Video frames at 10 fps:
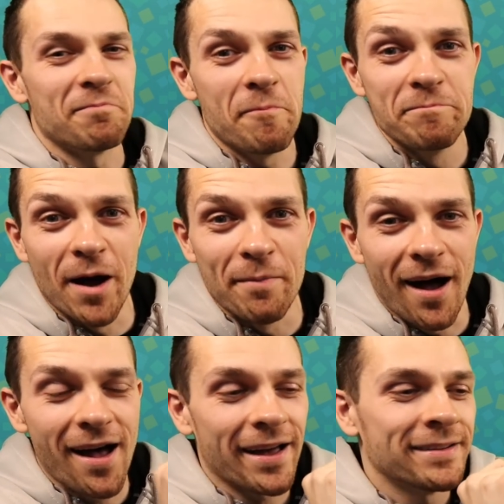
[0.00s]

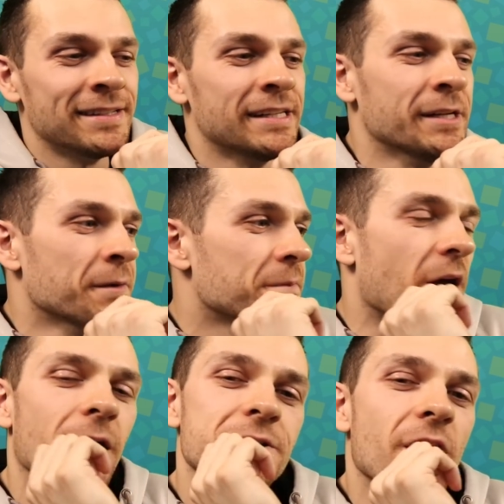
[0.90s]
Bye-bye.
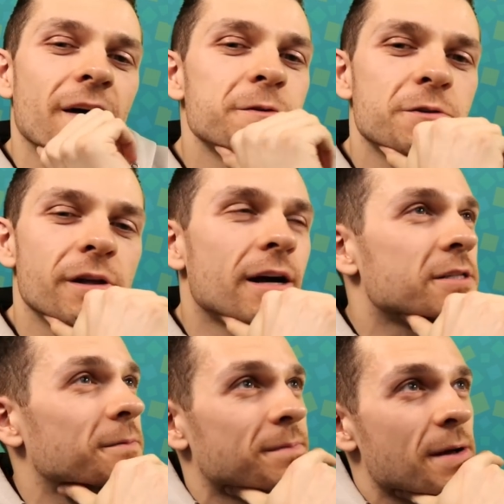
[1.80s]
No, it was, it was really
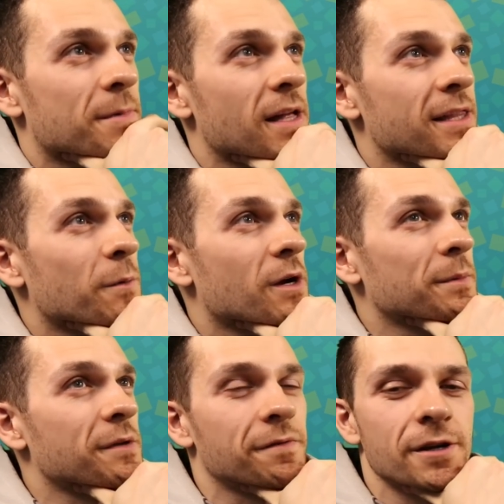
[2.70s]
awesome. I'm glad that we were able
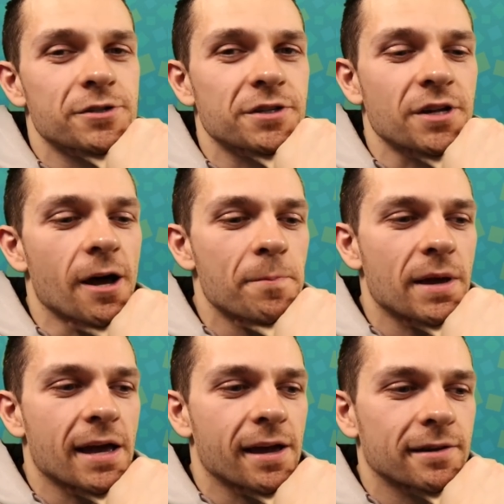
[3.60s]
to finish this up,
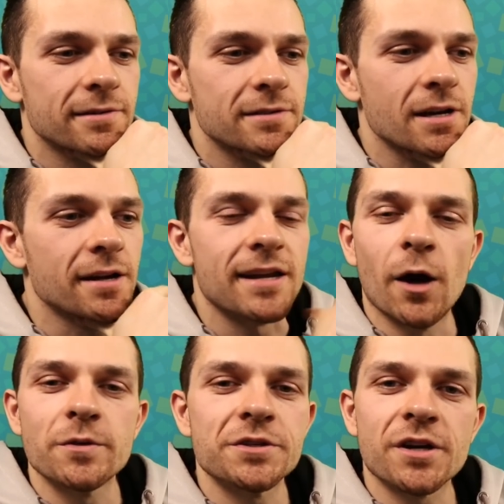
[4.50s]
and uh, now
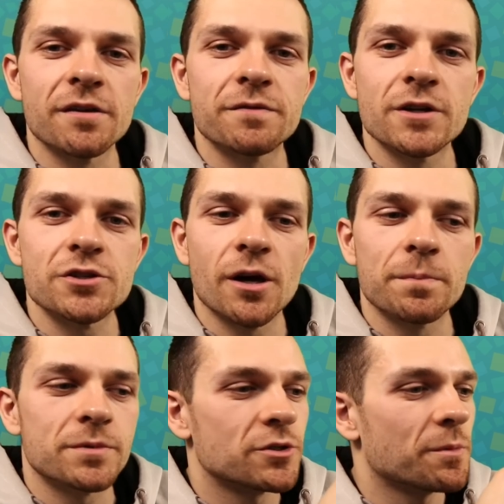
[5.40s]
we just got to finish
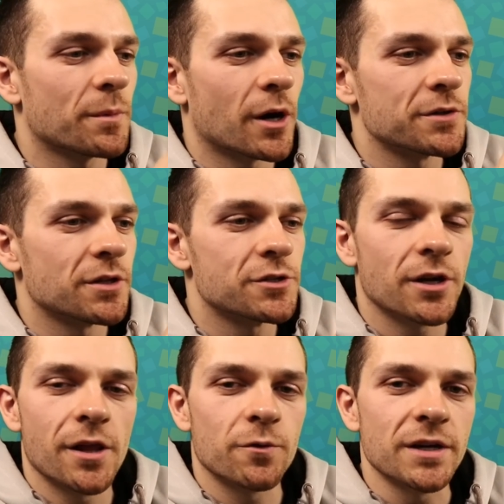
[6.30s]
up Super Mario Sunshine
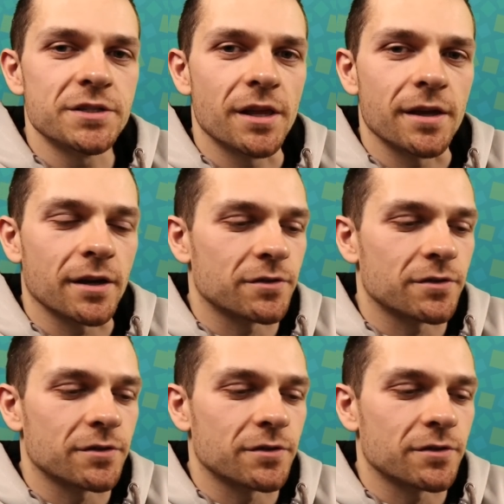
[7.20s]
and the rest of the thing.